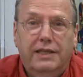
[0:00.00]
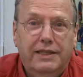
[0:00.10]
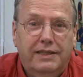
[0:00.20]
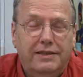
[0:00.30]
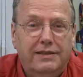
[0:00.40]

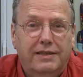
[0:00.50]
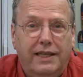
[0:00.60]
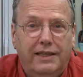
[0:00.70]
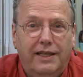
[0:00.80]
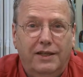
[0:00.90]
It doesn't
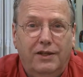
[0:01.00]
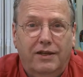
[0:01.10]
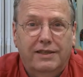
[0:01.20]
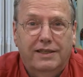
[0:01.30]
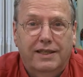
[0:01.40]
take that
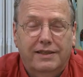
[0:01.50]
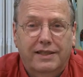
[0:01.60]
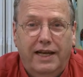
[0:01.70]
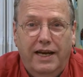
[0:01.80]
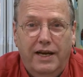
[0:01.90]
long to cut
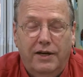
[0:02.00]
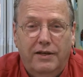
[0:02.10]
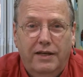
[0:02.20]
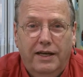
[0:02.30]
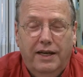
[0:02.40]
the hair.